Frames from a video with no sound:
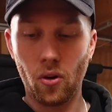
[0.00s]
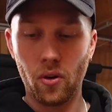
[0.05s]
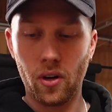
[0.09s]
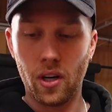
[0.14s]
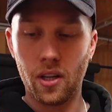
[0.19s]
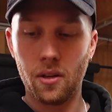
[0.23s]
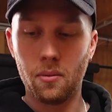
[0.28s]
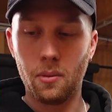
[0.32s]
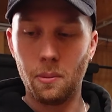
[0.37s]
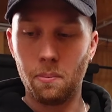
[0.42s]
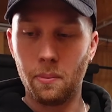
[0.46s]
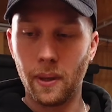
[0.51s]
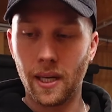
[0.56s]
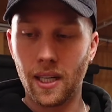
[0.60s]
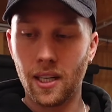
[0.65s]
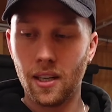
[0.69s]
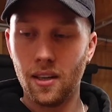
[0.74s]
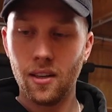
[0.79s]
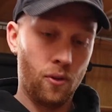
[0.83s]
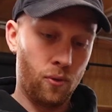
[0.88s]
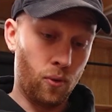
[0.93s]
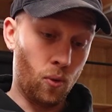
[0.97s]
a little bit
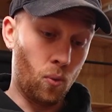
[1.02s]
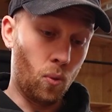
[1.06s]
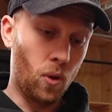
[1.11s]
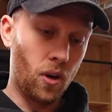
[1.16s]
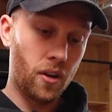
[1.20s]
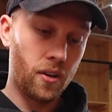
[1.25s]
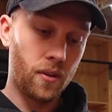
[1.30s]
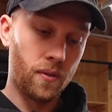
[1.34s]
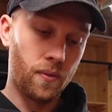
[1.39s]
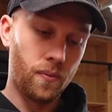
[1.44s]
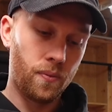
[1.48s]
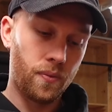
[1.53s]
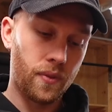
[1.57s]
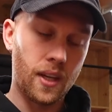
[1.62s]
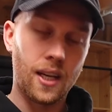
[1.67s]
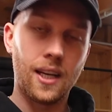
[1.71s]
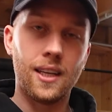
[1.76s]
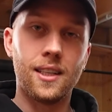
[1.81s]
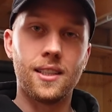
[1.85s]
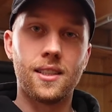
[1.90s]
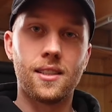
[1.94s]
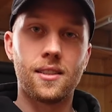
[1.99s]
bigger. For one,
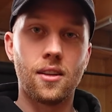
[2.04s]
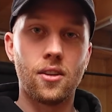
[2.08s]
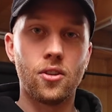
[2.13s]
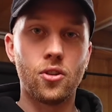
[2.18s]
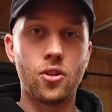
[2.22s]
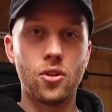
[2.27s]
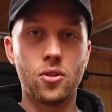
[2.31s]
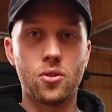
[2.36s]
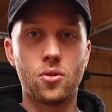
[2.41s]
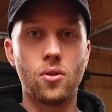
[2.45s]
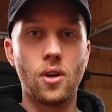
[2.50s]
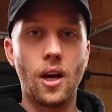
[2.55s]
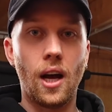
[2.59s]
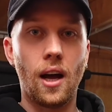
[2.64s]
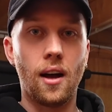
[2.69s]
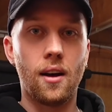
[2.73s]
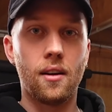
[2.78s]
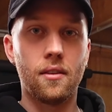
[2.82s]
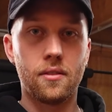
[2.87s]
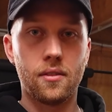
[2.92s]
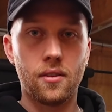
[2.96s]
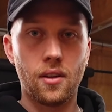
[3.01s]
it's good to
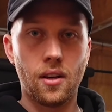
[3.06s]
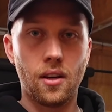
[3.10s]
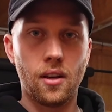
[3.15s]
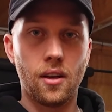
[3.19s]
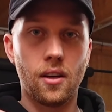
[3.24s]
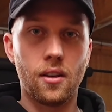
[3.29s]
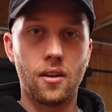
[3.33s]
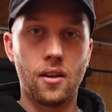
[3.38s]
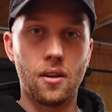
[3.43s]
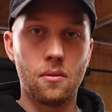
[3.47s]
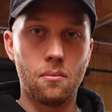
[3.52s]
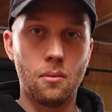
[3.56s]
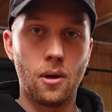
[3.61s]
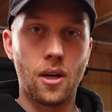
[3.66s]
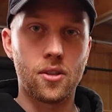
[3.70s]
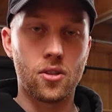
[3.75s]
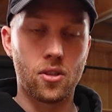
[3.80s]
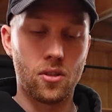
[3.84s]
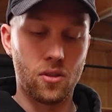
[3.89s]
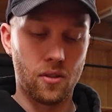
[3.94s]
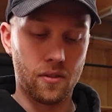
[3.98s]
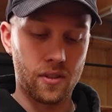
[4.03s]
have a
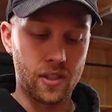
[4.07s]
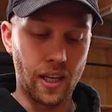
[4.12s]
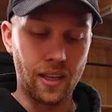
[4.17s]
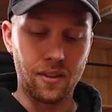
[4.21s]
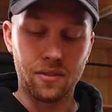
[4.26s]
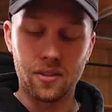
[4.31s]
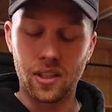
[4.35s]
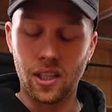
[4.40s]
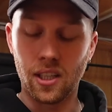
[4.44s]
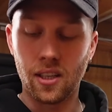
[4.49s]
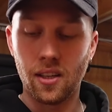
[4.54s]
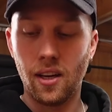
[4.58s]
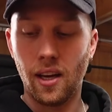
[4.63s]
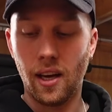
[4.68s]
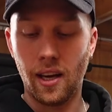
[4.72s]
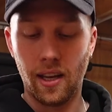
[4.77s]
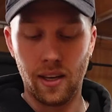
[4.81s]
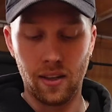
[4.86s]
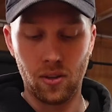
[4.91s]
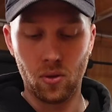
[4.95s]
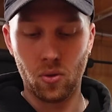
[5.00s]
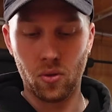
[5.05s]
margin of safety,
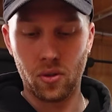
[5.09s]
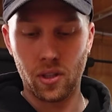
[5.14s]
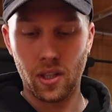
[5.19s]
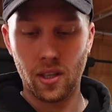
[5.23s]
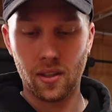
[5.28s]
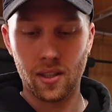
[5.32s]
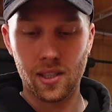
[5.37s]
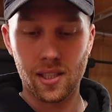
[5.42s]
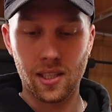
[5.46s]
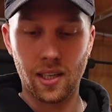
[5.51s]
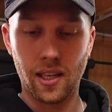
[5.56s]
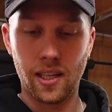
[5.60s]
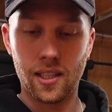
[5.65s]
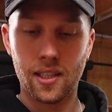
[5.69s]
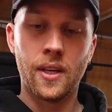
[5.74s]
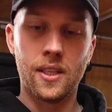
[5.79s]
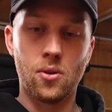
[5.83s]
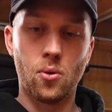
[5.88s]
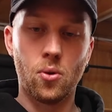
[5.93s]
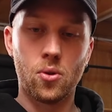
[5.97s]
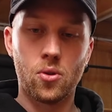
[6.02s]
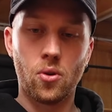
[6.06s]
and on the other side
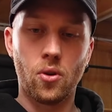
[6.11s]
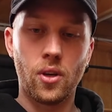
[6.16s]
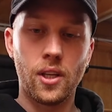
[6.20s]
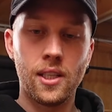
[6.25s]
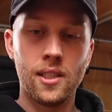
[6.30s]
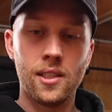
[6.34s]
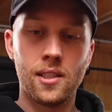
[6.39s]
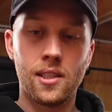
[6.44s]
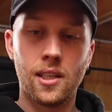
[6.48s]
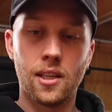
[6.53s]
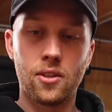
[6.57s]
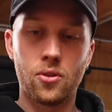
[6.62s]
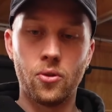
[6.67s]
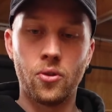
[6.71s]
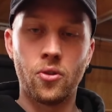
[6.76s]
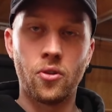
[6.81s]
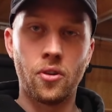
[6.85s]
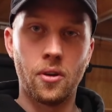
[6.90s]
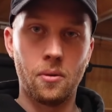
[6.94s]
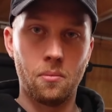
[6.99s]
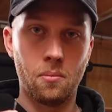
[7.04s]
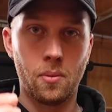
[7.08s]
it's also easier to
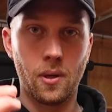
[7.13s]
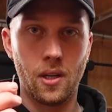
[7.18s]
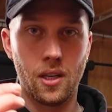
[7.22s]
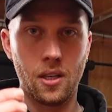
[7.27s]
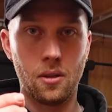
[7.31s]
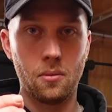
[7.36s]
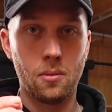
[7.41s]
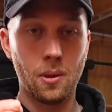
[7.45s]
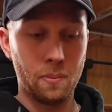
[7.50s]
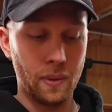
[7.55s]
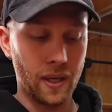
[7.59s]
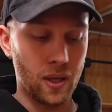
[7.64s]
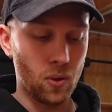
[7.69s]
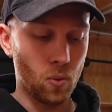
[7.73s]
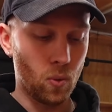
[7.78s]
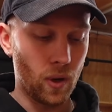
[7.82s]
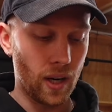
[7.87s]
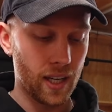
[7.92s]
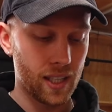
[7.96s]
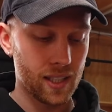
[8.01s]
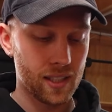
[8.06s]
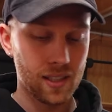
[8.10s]
crimp a little bit bigger
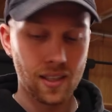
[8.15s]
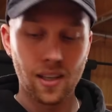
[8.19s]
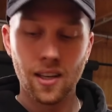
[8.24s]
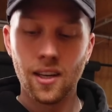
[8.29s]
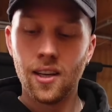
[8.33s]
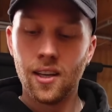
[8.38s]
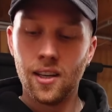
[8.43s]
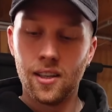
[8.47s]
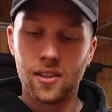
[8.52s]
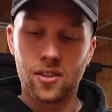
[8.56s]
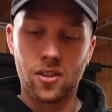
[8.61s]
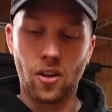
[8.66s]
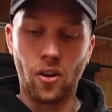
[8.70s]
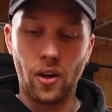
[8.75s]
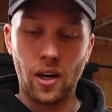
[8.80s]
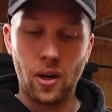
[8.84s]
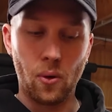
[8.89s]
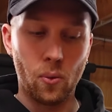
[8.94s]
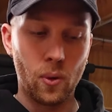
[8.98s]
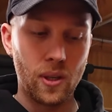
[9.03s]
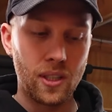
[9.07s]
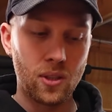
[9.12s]
wires. So I
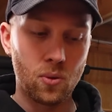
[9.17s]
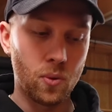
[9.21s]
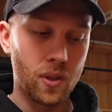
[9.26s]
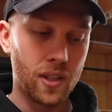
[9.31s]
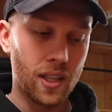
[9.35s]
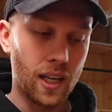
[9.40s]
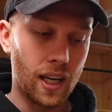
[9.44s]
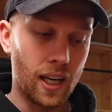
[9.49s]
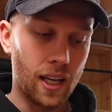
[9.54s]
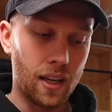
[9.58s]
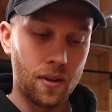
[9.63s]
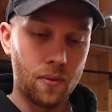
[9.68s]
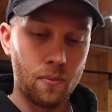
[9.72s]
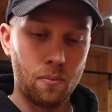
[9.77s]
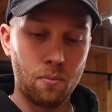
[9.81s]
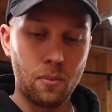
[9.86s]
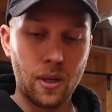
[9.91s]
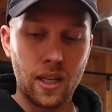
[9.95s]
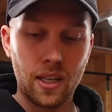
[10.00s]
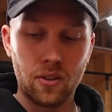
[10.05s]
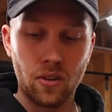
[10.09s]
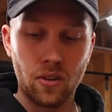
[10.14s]
went with a middle